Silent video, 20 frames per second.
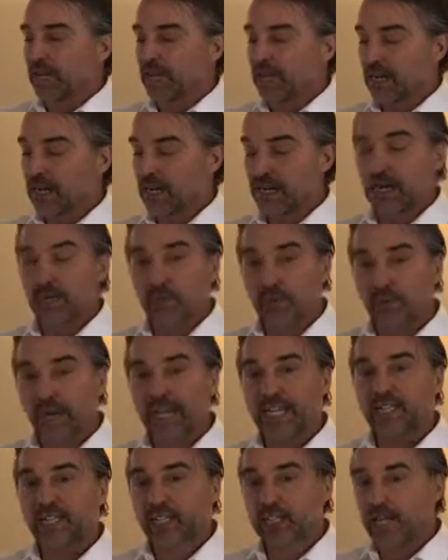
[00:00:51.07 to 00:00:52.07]
uh, a
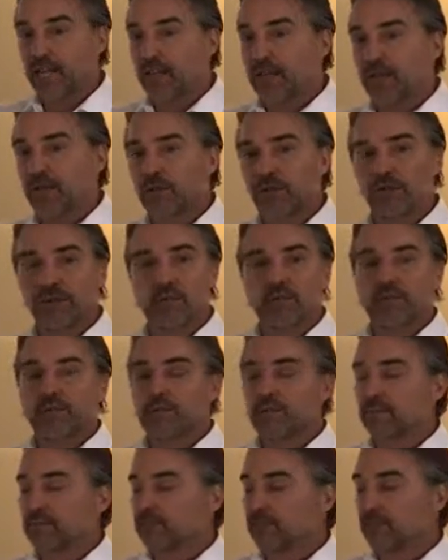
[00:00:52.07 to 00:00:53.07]
great shallow loop
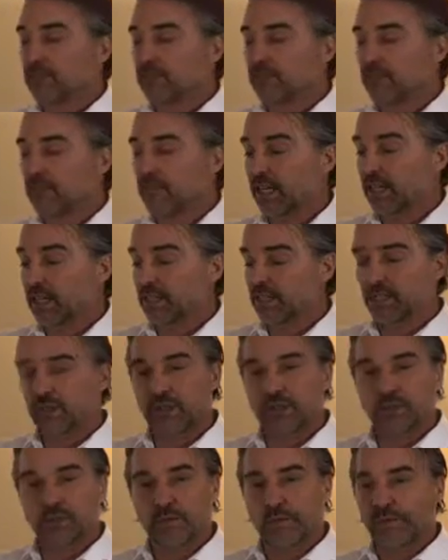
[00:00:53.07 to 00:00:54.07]
value cycling, you're,
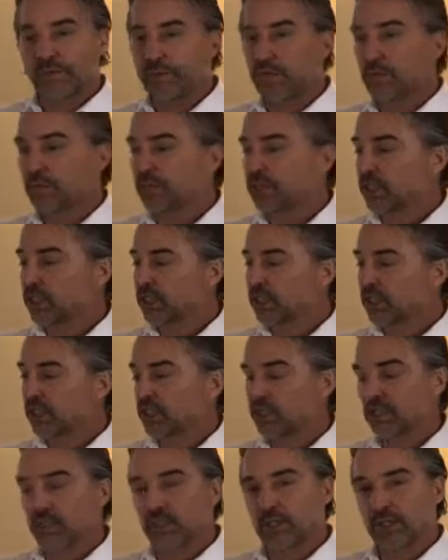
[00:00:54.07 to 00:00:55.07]
you're
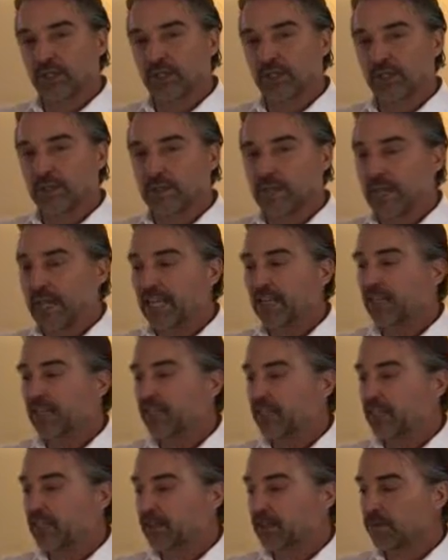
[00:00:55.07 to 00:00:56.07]
refurbishing, you're
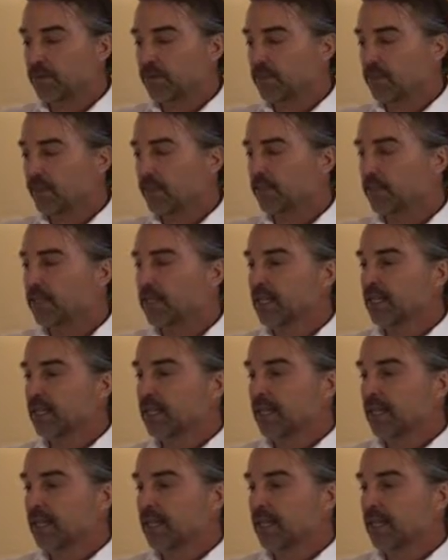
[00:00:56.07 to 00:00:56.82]
remanufacturing products